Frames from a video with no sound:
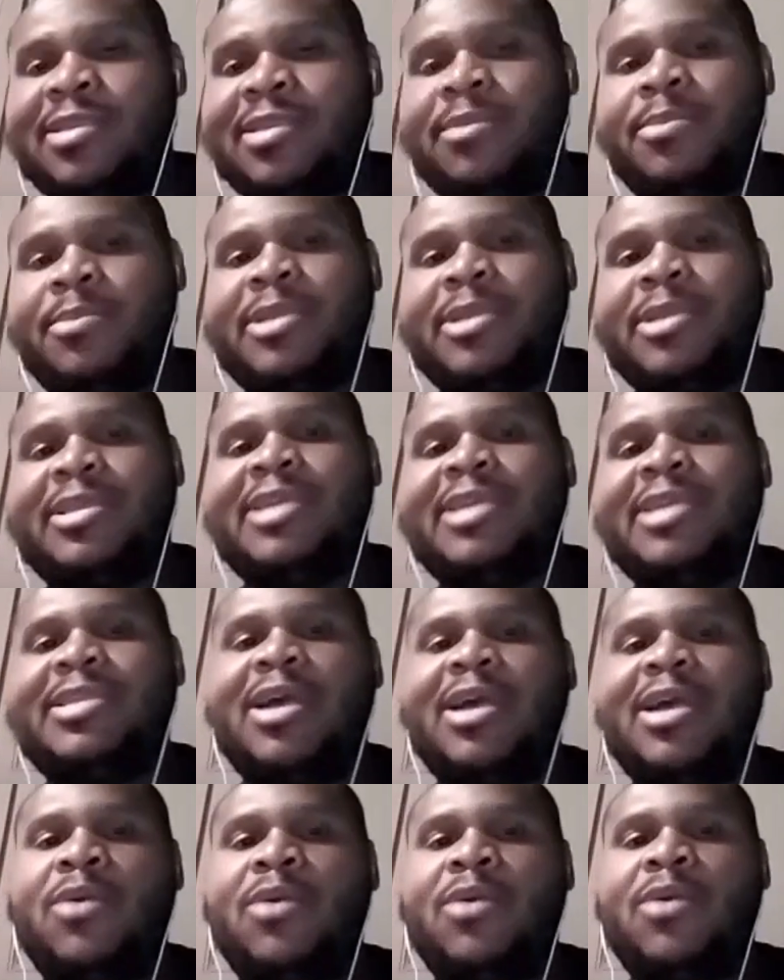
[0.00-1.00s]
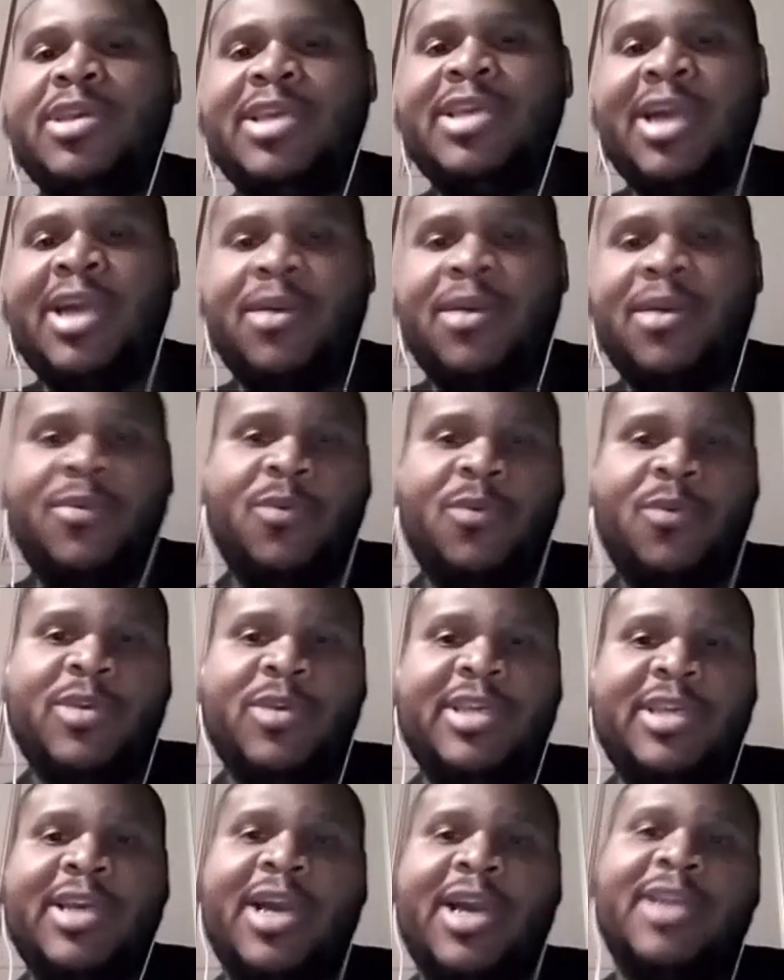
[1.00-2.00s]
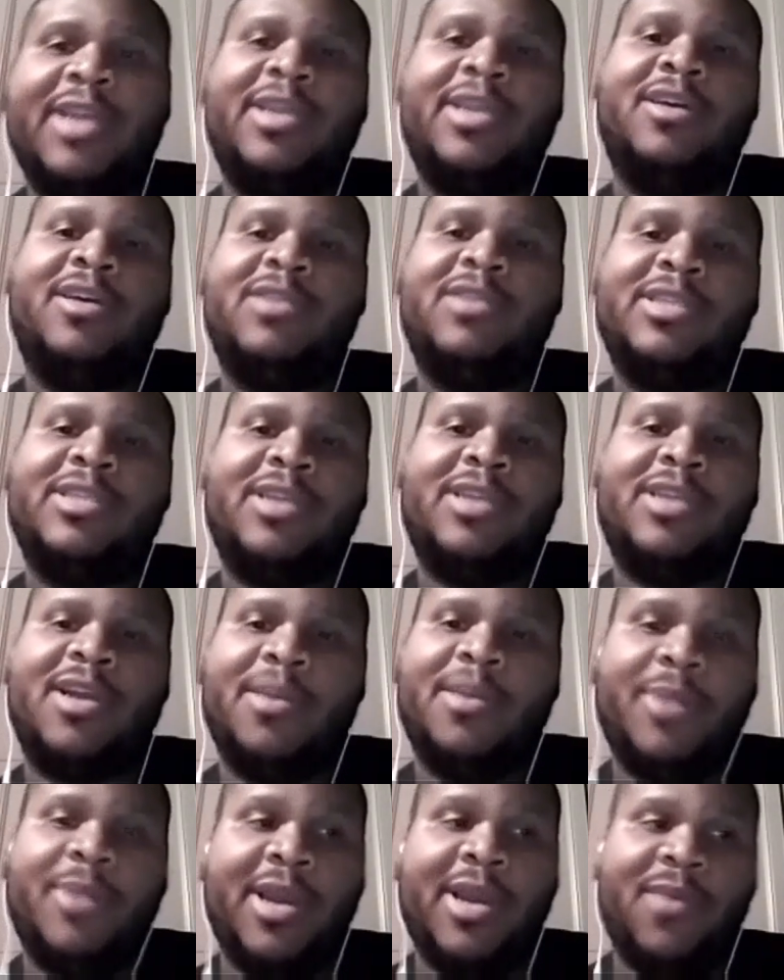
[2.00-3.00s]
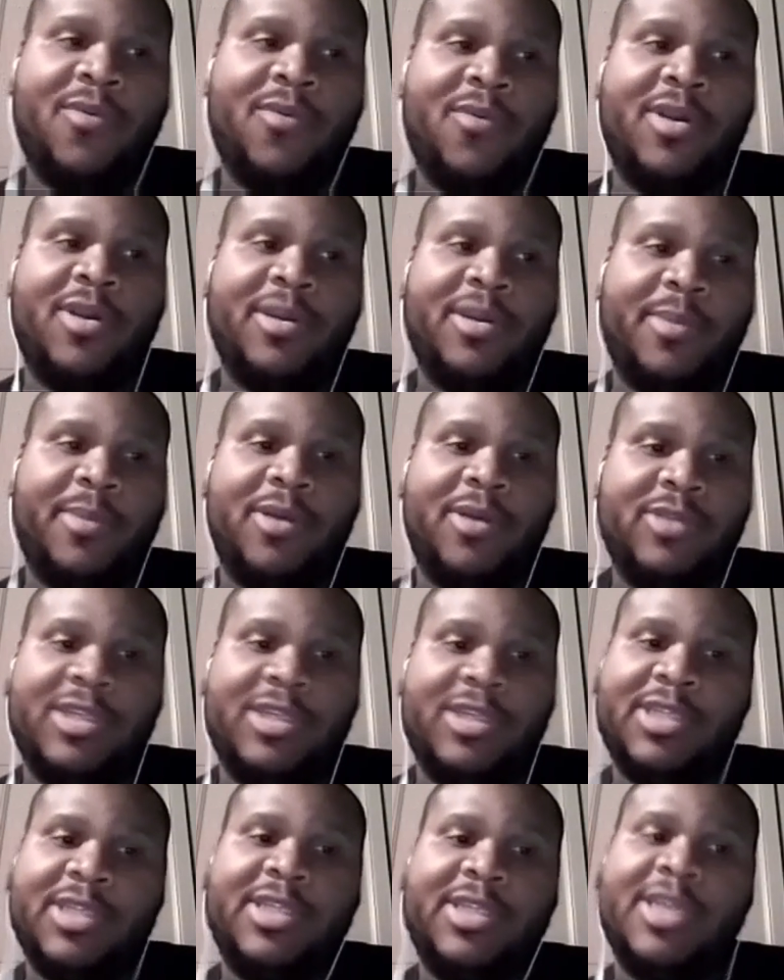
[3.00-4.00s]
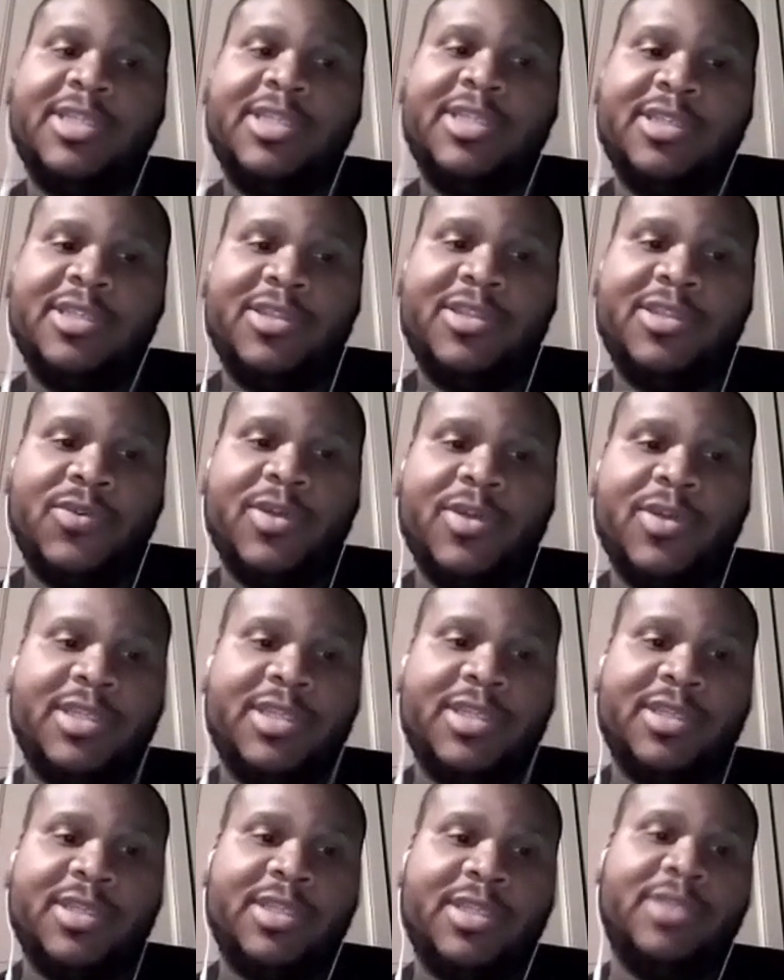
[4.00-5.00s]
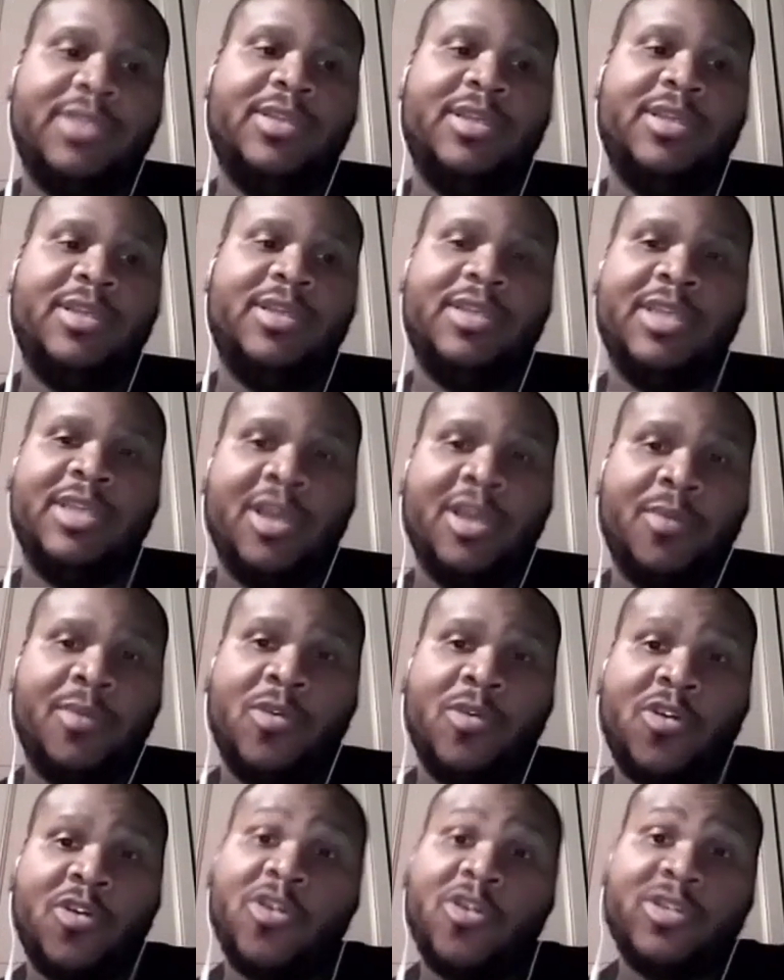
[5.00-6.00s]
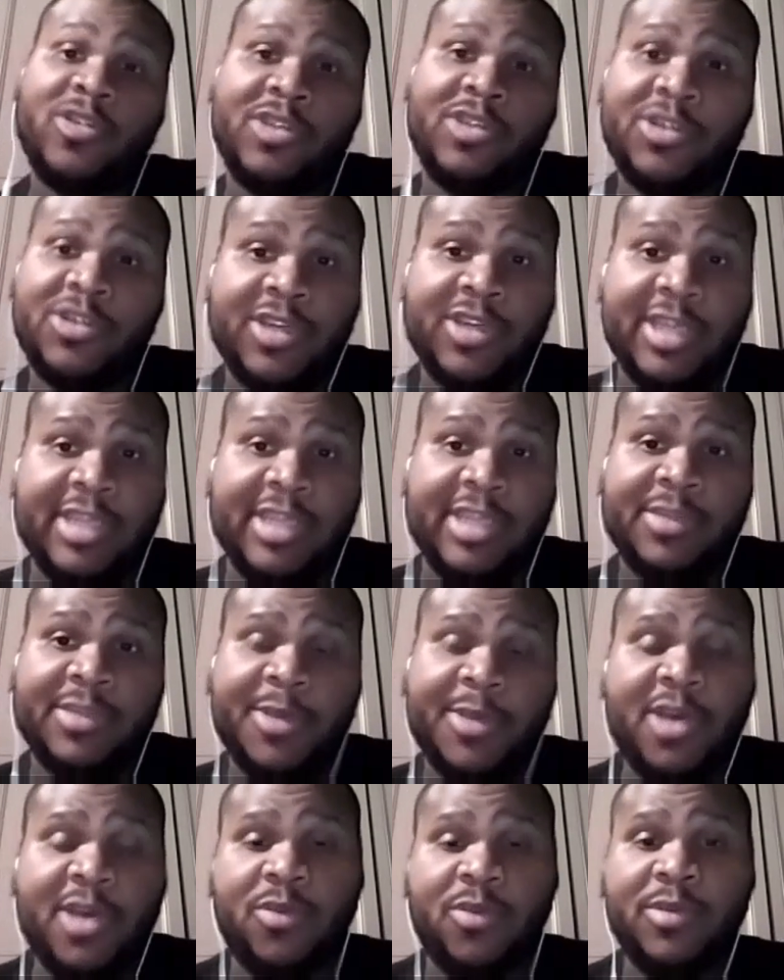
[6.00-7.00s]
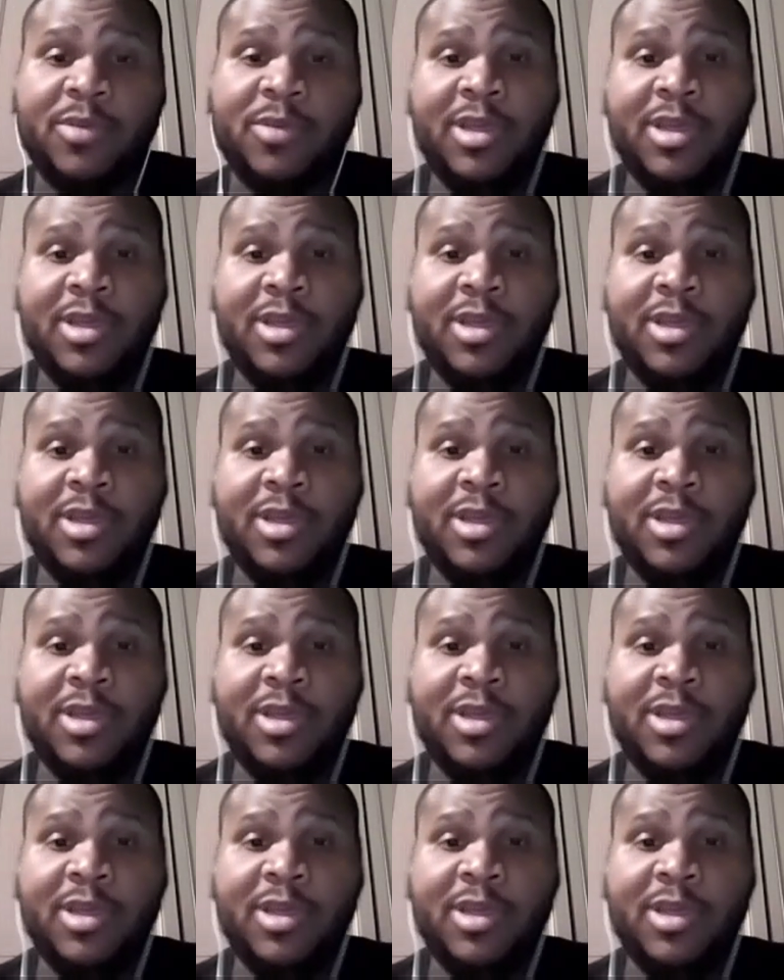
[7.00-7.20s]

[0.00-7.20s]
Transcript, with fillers: But that's how yeah. we got what we got now. Is everybody worrying about just their situation, and the young mm-hmm. across the street needs some help.